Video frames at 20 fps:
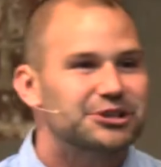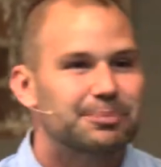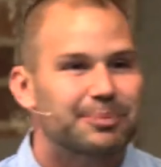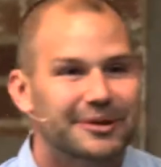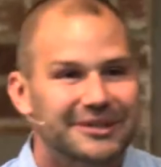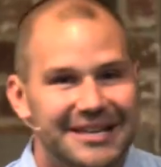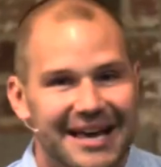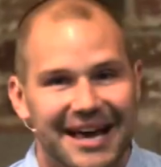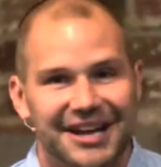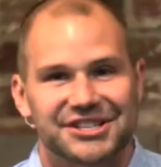your
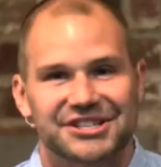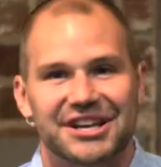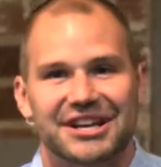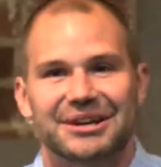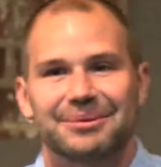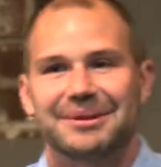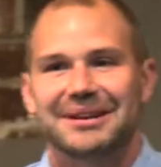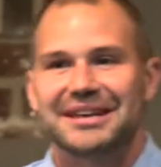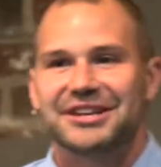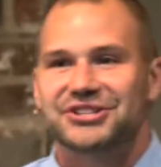
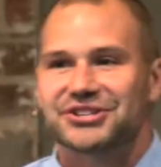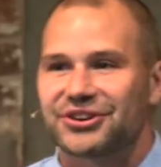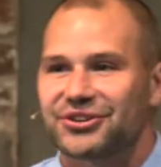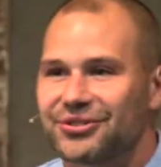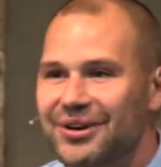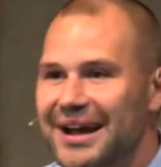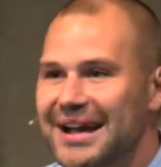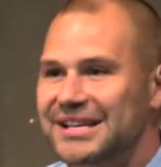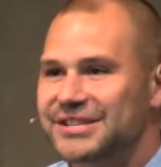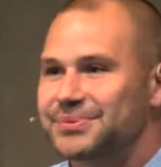protection, we need your
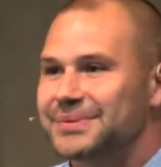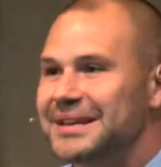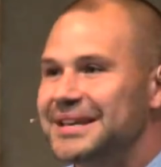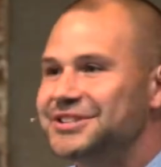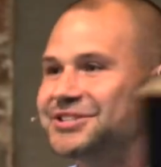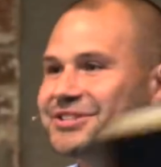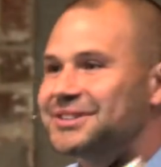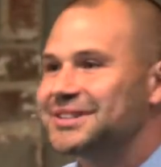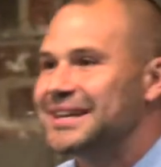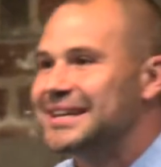grace, we
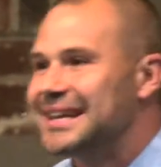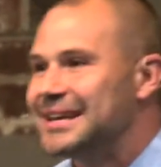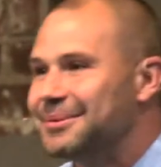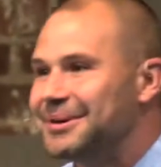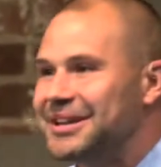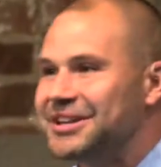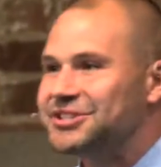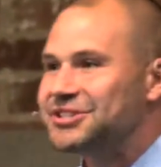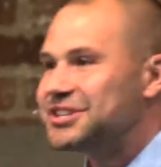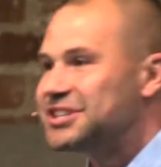need your leading,
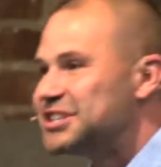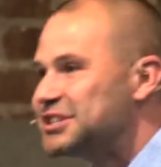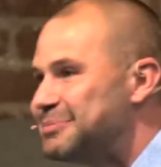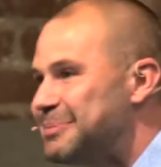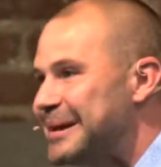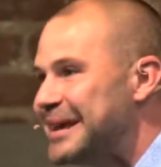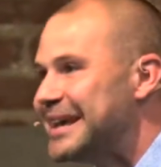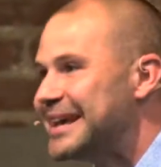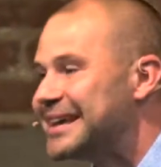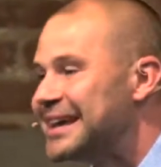we need you to
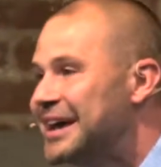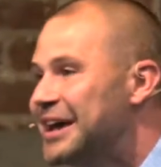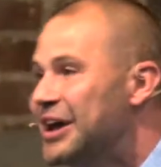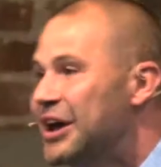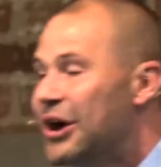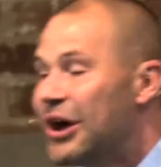speak.